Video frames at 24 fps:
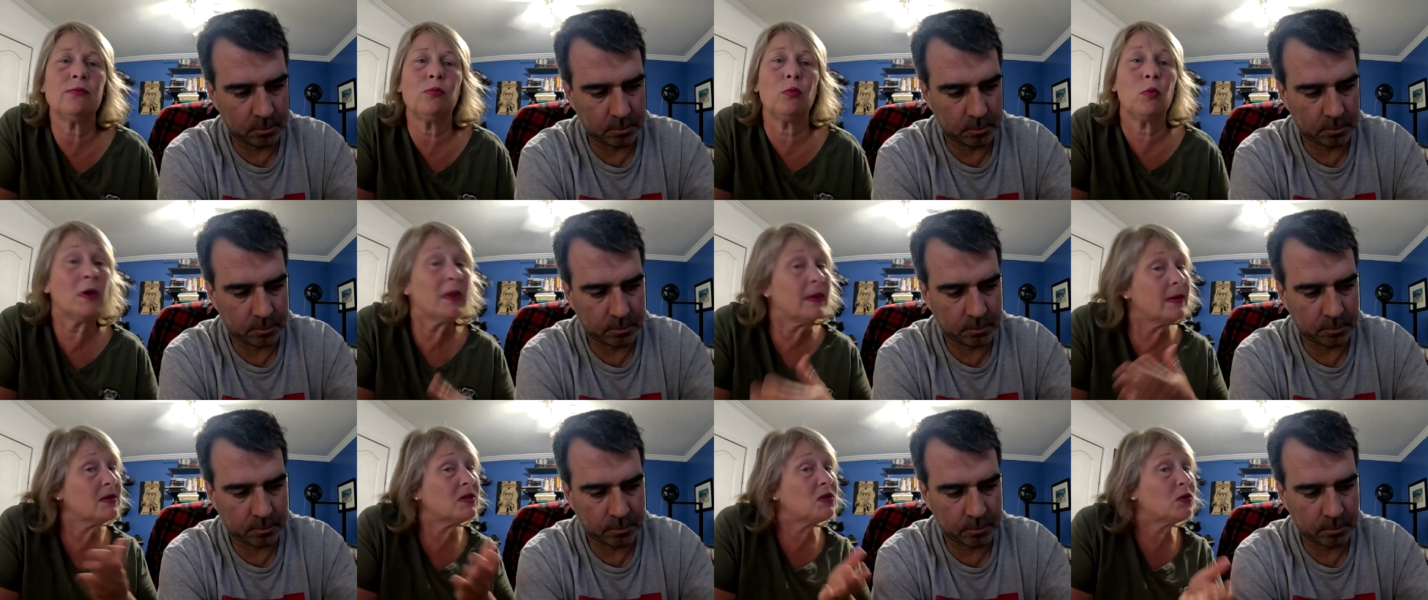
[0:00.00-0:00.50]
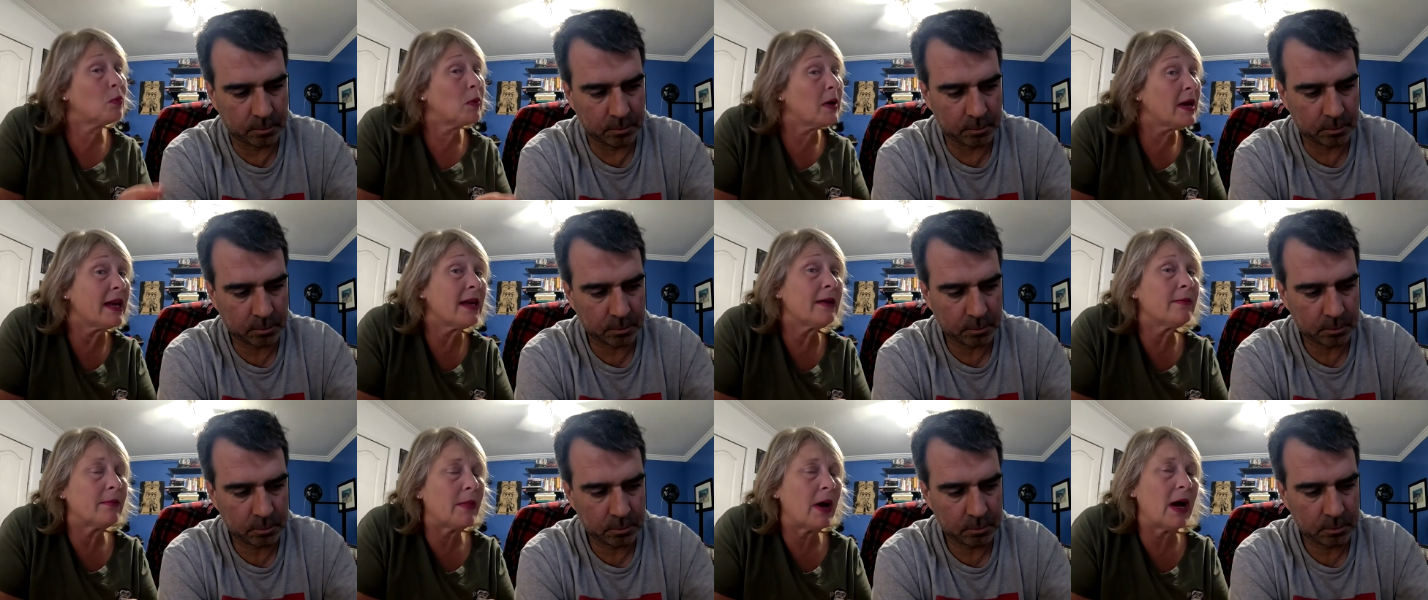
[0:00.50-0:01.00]
Speaker 1: with a
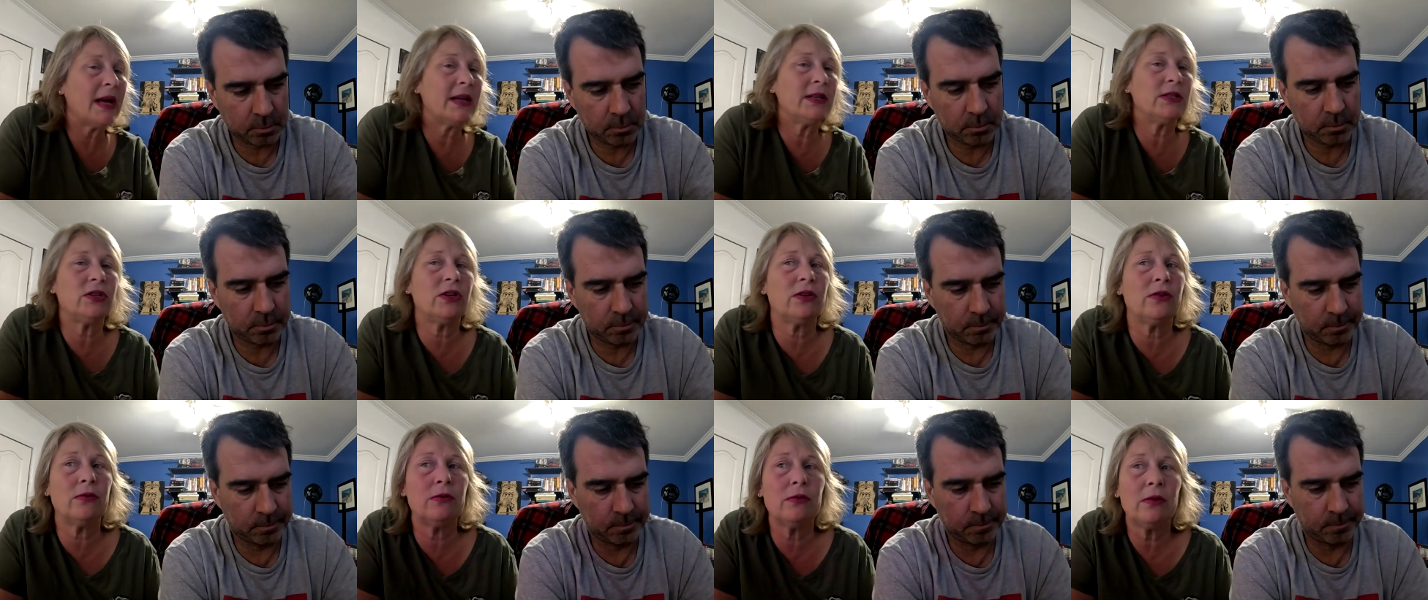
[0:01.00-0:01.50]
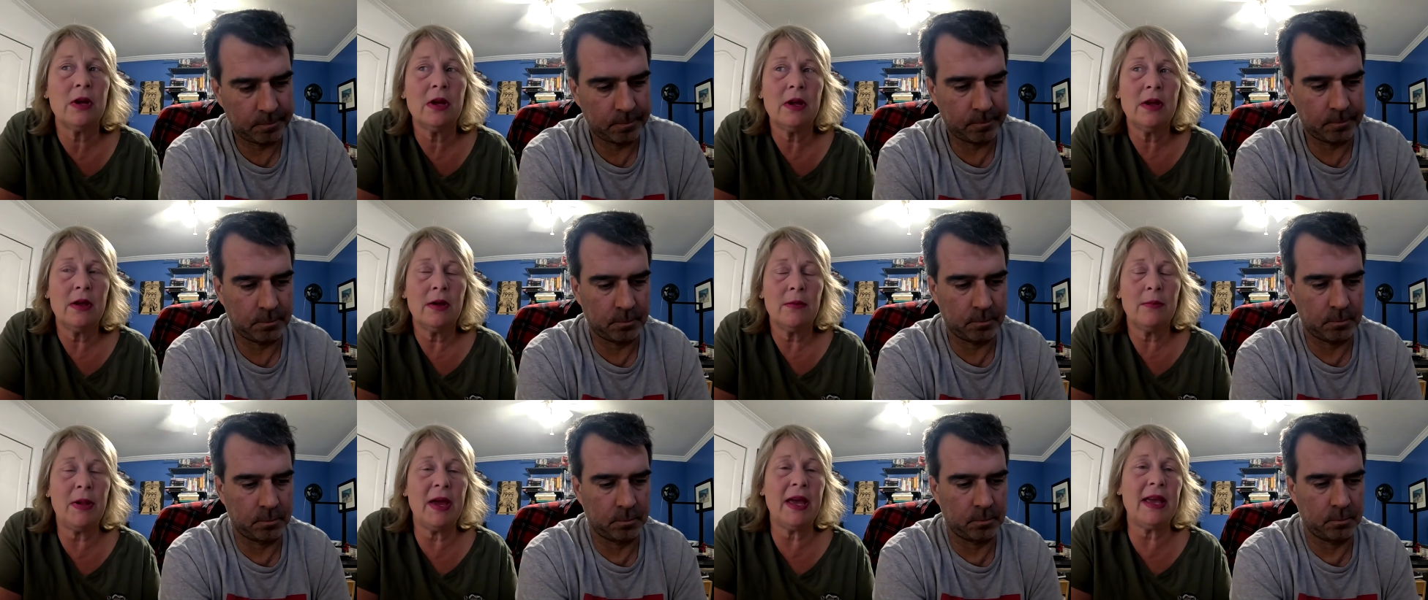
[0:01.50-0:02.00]
suite, mind you,
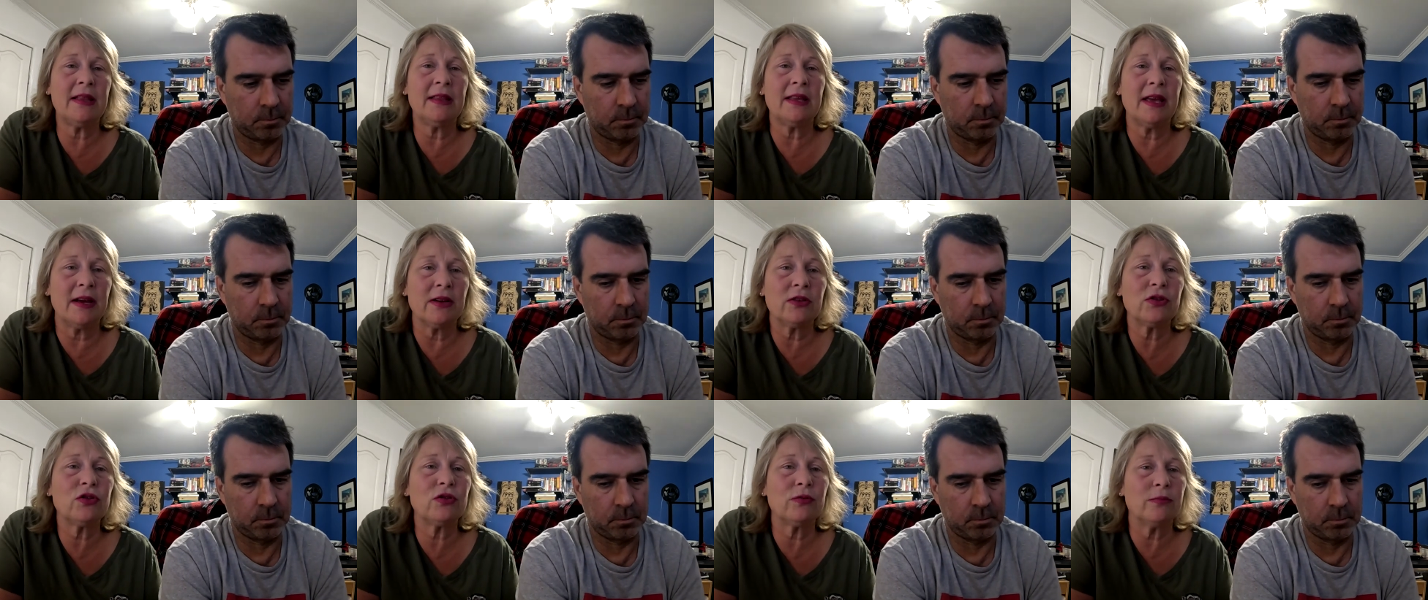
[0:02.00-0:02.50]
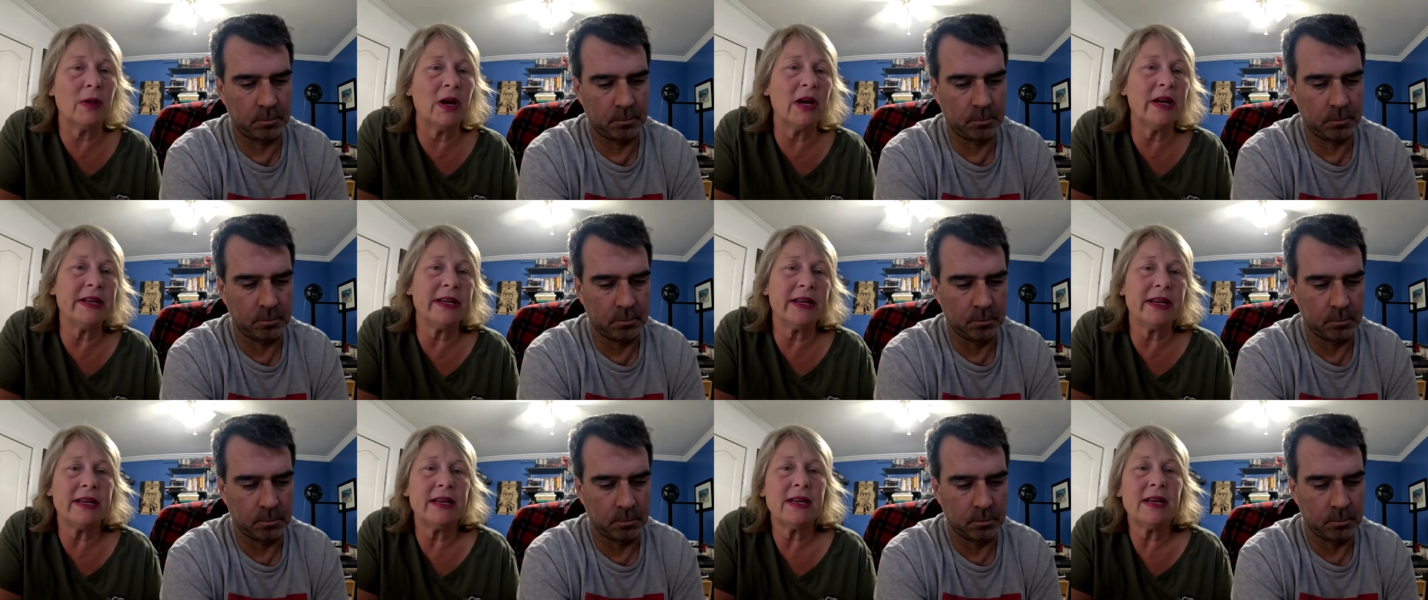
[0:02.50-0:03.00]
paying the extra
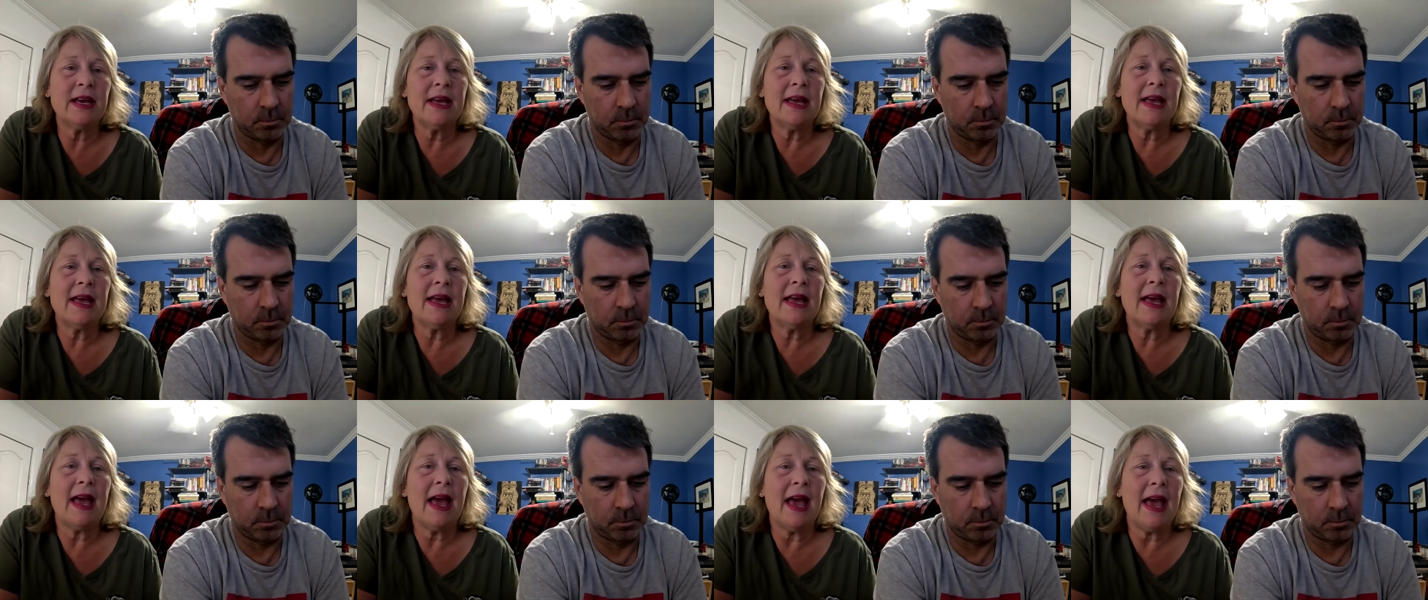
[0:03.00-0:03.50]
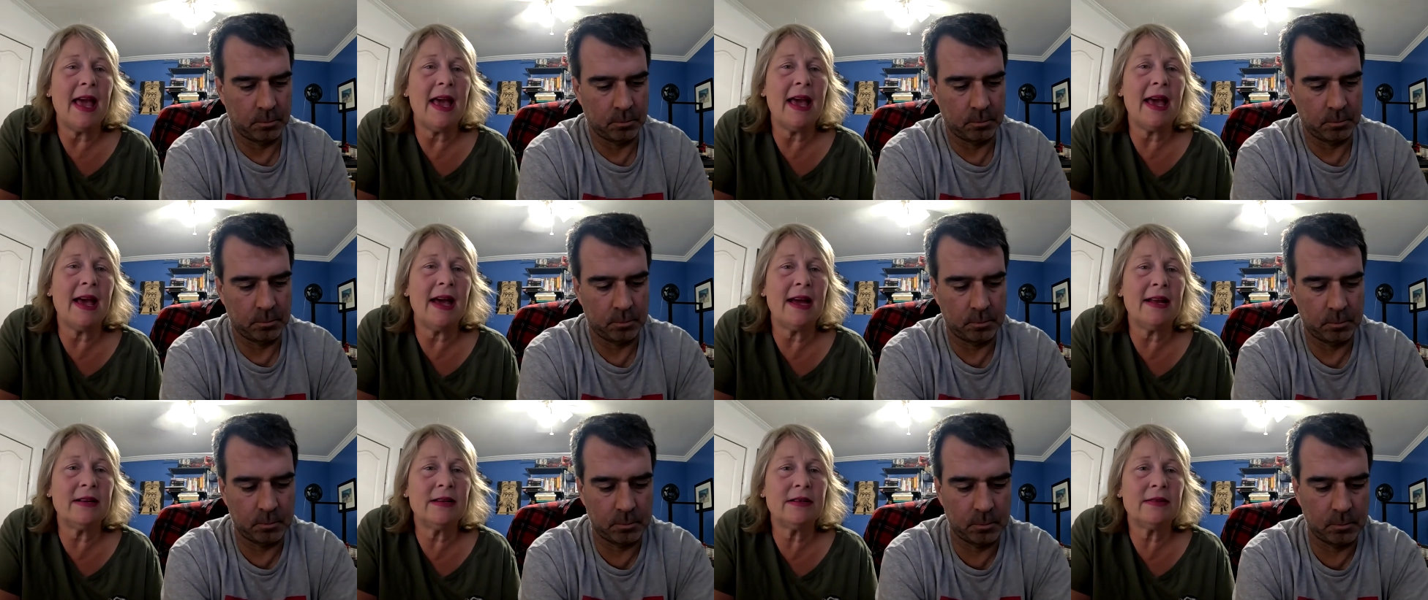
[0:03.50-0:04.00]
money.
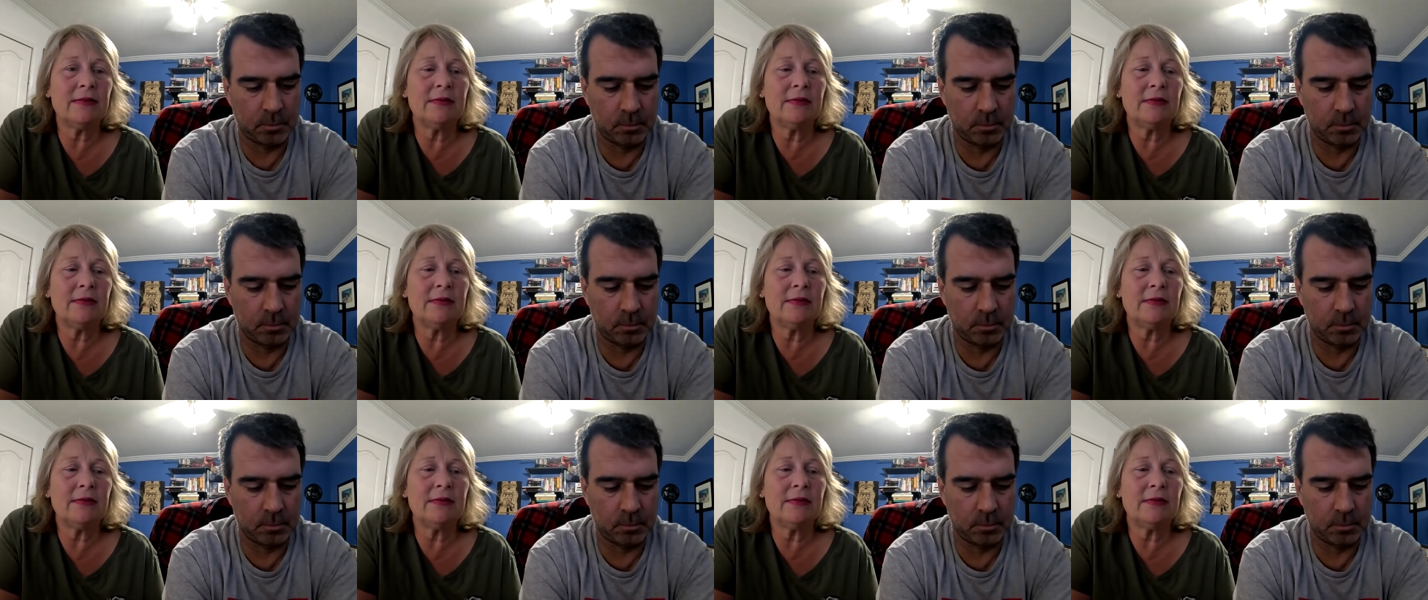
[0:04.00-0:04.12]
And